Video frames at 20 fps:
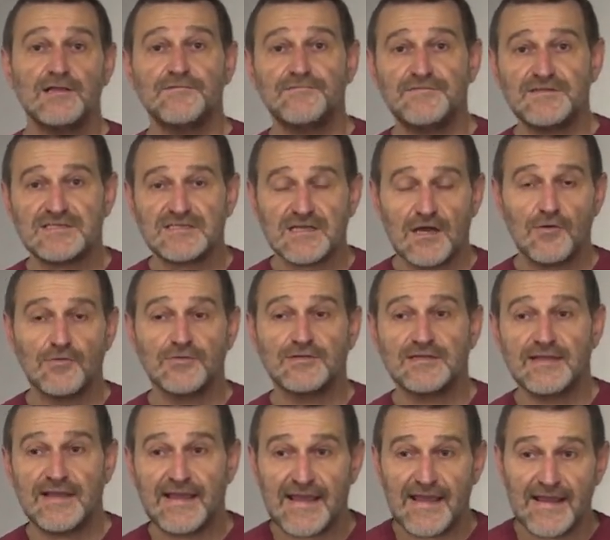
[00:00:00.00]
without
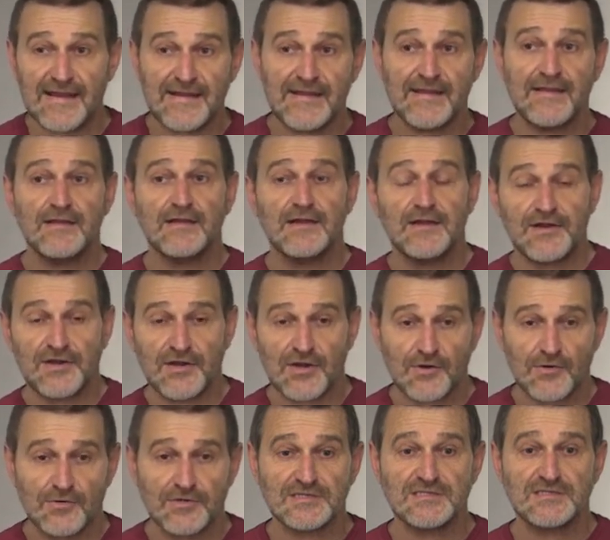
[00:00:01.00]
any
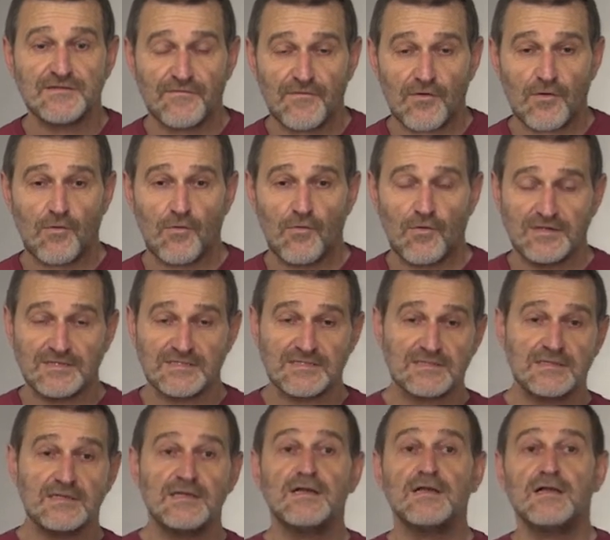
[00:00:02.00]
recursive coins.